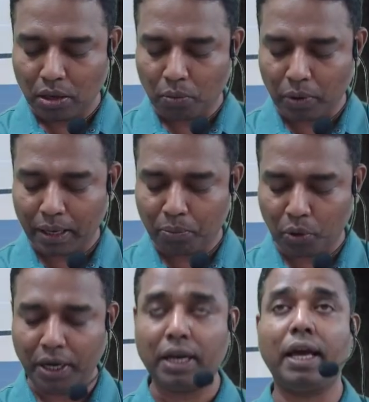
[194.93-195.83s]

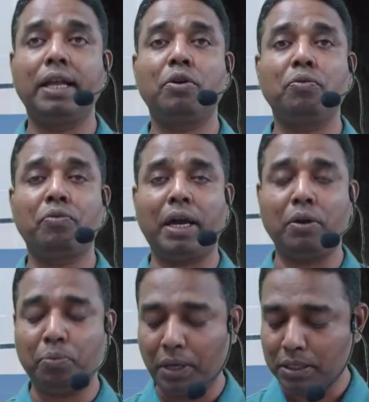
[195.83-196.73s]
1.95
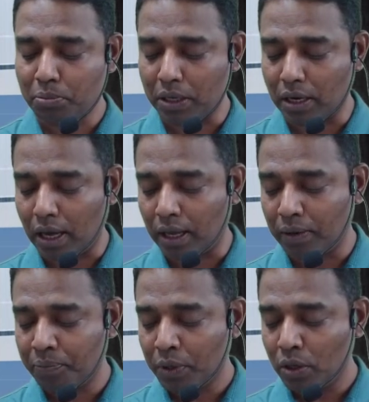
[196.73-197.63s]
rupees per hour.
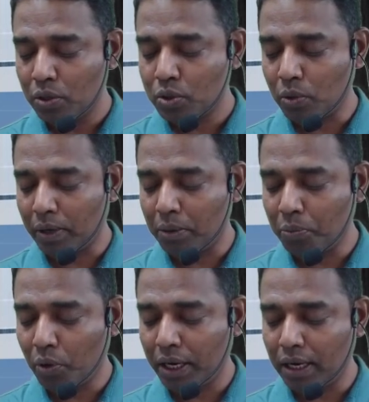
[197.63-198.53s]
So
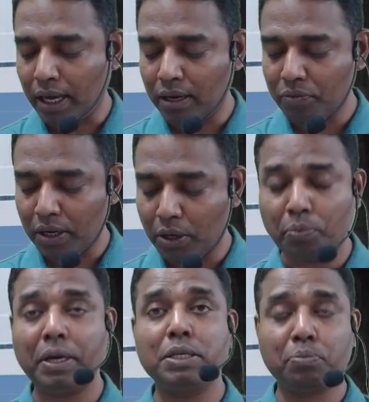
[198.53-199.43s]
1.95
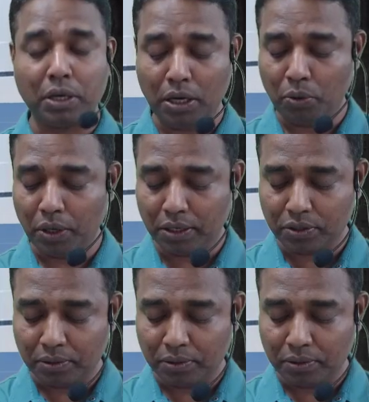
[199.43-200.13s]
rupees per unit